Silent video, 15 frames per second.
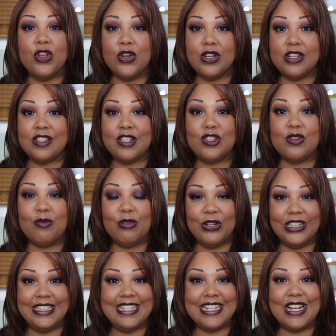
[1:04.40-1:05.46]
You're going to see some
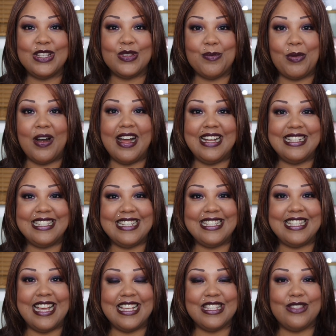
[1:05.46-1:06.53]
really nice
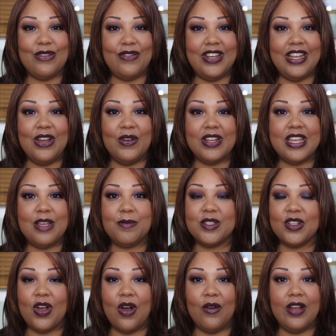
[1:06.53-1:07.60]
surprises as the video
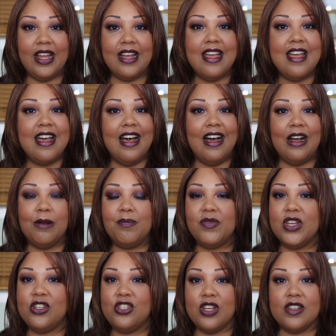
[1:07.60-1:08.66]
keeps going.
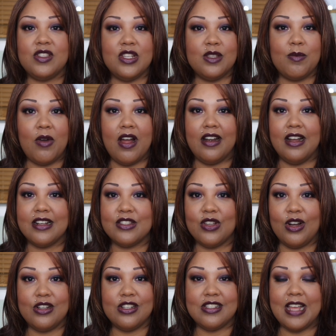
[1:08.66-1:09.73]
Just these products
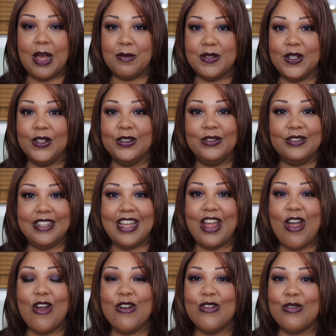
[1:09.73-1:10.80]
are just
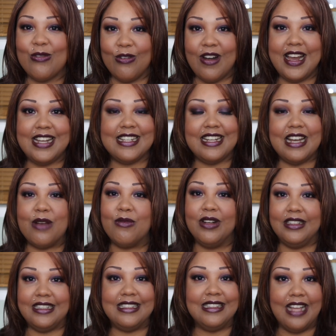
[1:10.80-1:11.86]
absolutely great, and I
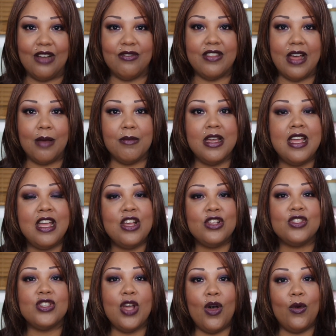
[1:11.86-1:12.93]
really love them.
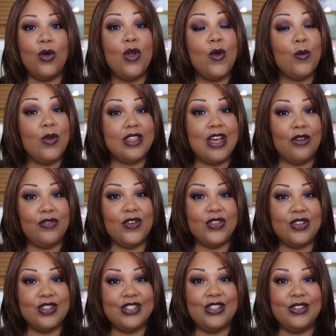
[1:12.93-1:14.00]
So without
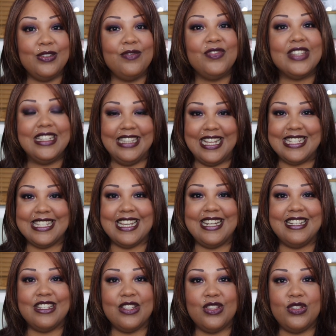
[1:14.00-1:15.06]
further ado, let's get
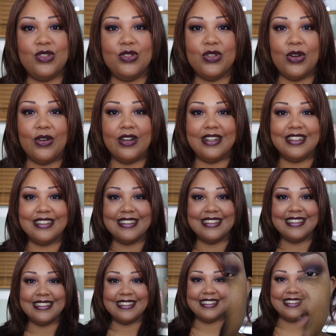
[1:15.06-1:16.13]
into the tutorial.